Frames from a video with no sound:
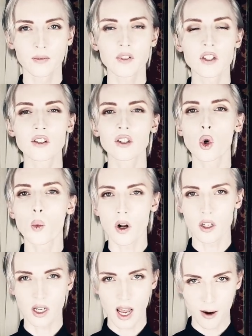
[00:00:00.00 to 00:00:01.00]
so
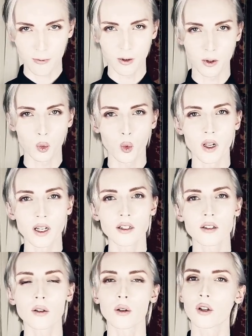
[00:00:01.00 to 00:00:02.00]
much effort went
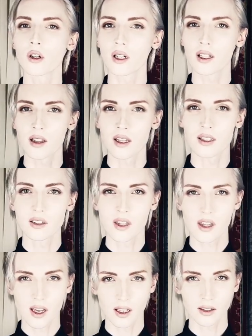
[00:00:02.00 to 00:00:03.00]
into learning these
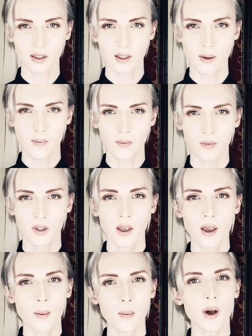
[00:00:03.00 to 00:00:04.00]
things,
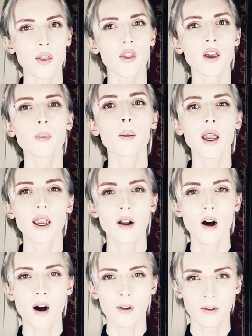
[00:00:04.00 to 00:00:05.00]
but they paid
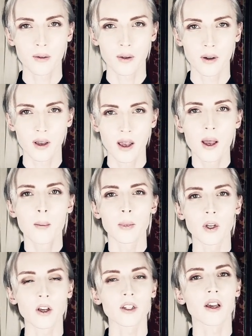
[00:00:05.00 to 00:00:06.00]
off
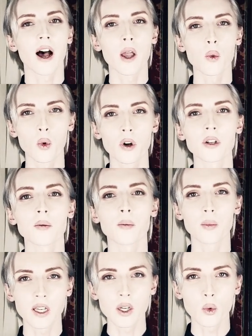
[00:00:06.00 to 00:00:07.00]
because I
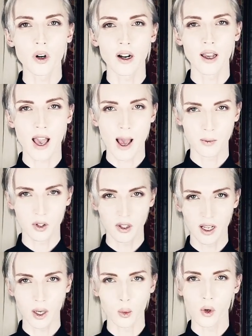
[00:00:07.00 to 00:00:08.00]
wouldn't be where I am
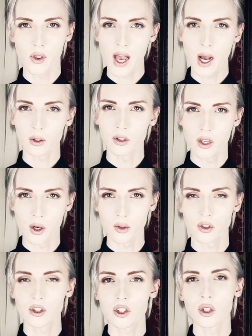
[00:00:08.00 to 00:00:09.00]
today without
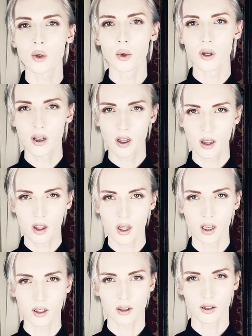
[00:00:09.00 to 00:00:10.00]
those two
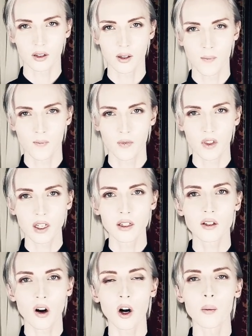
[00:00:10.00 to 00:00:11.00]
things.
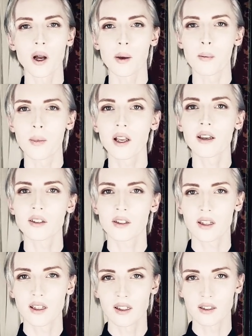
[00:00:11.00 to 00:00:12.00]
These are my
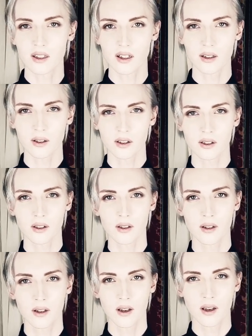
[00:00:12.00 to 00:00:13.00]
biggest key skills,
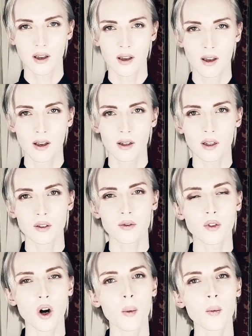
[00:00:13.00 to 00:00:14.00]
because
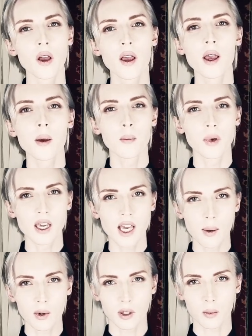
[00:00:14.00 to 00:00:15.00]
from being
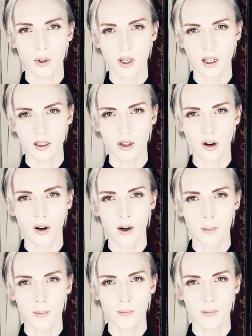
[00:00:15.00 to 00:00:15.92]
able to play guitar,